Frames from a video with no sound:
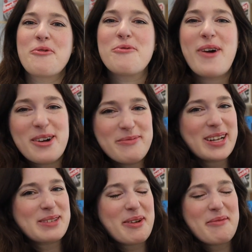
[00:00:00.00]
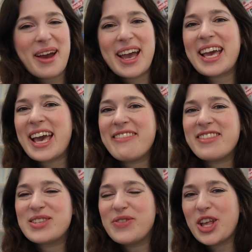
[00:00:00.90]
Welcome back to Book Break. In
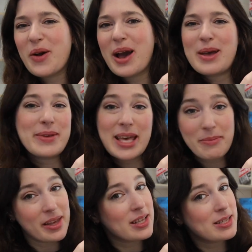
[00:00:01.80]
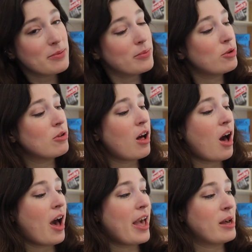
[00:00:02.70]
this video, I am keeping it simple.
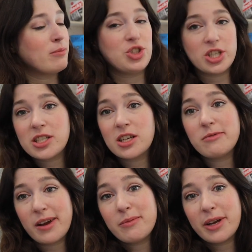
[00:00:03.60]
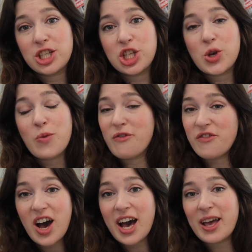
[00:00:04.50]
I am just going to recommend you
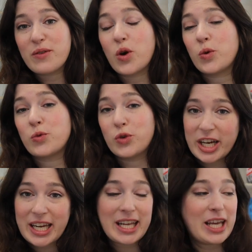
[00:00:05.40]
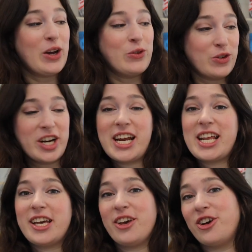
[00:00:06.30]
five really,
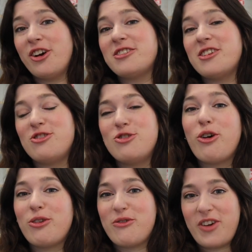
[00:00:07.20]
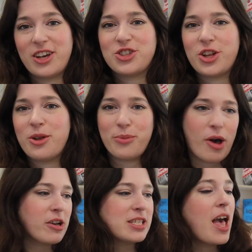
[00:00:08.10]
really good non-fiction books.